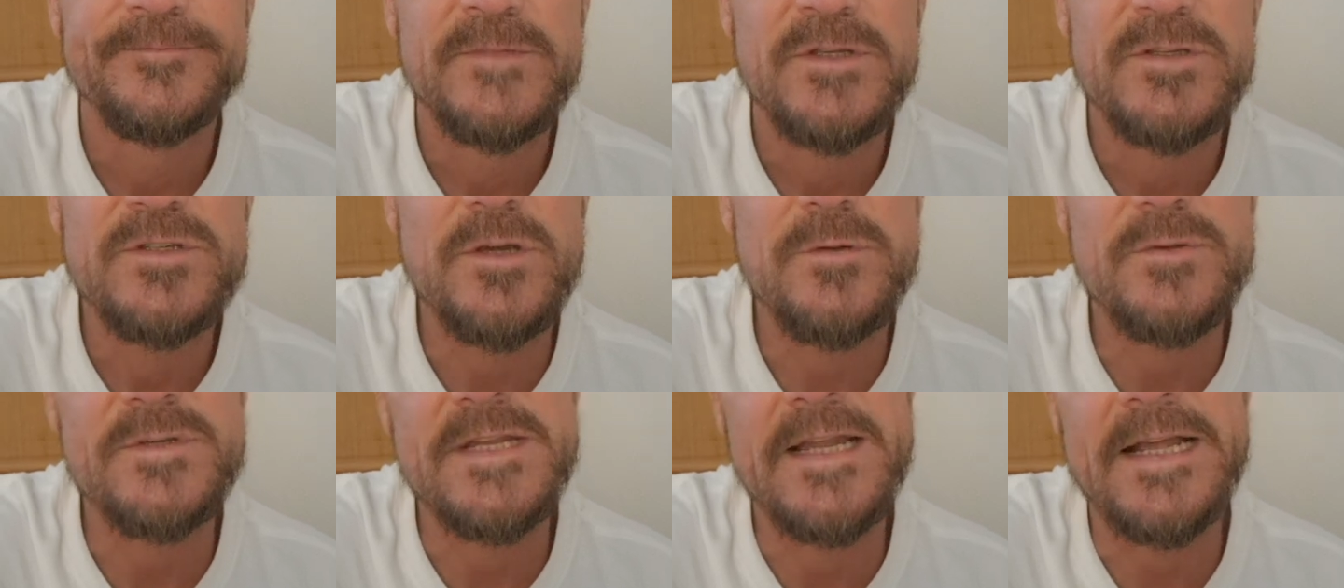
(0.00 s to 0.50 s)

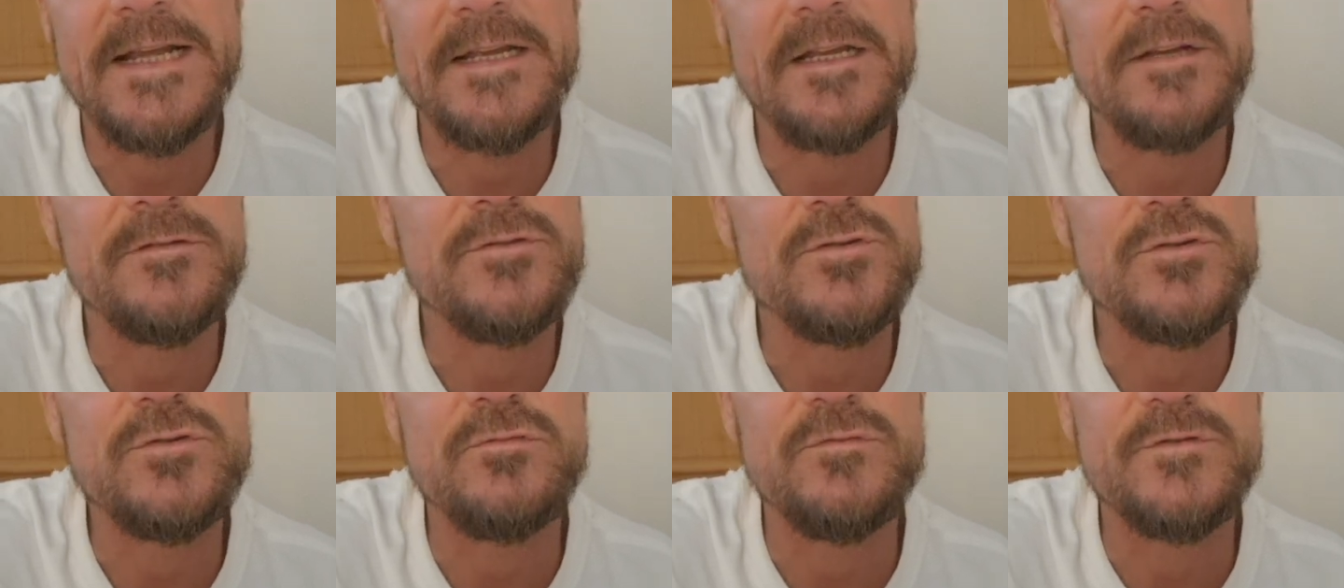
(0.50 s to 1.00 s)
So as an
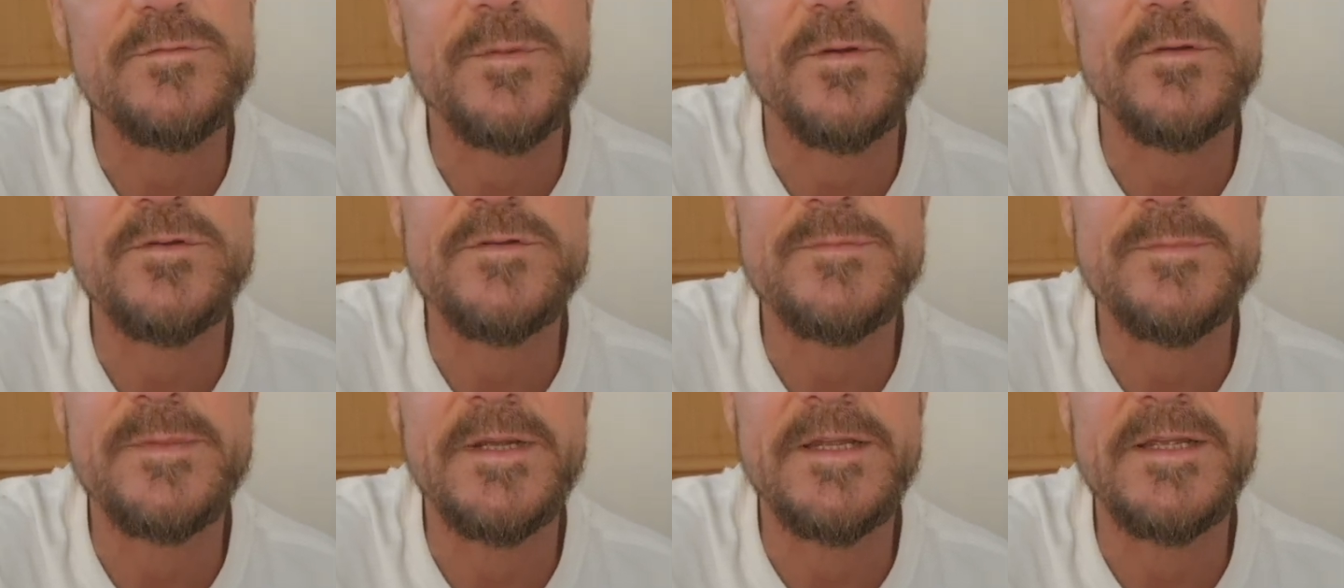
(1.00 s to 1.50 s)
angler, it's your
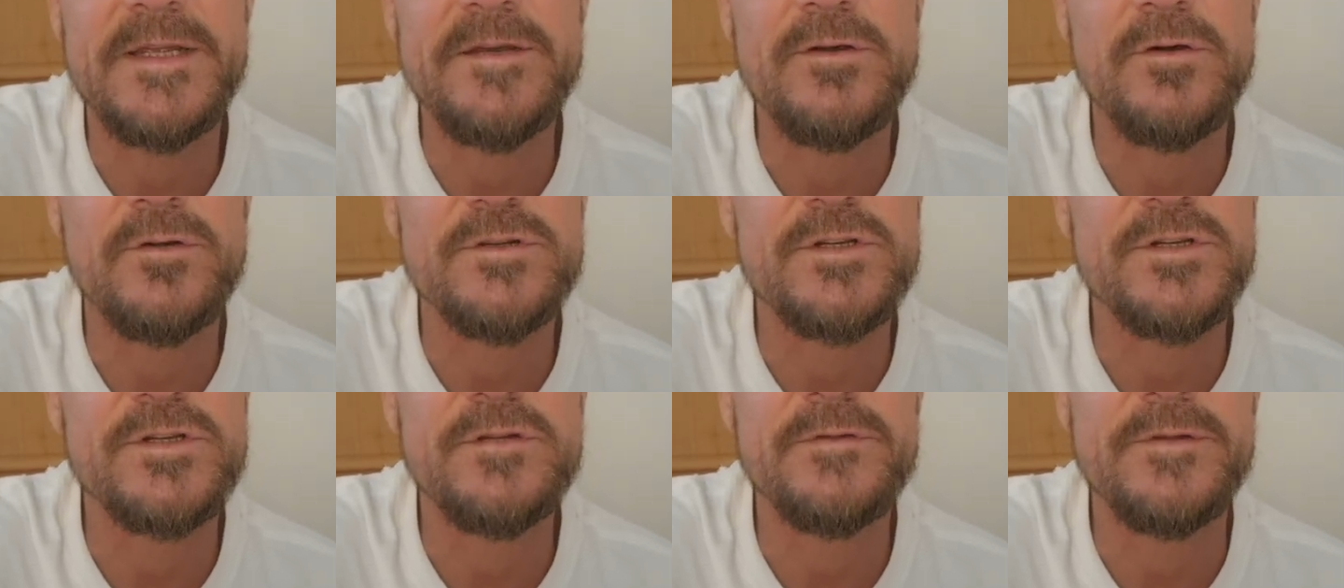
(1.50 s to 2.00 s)
responsibility
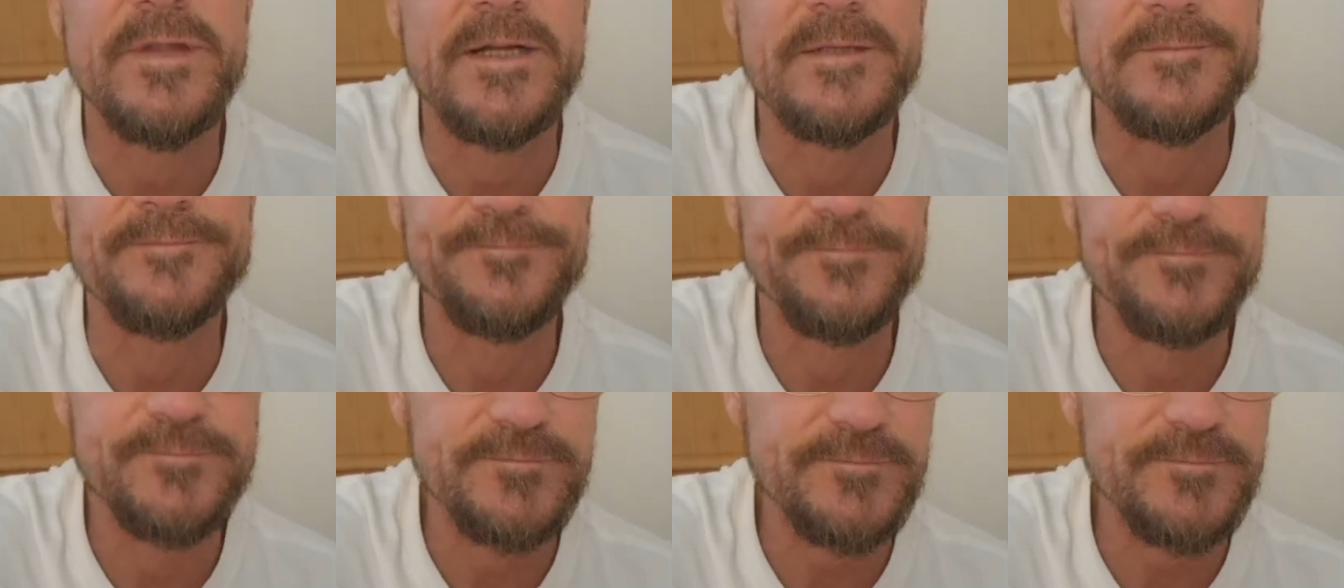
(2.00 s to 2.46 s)
not to do that.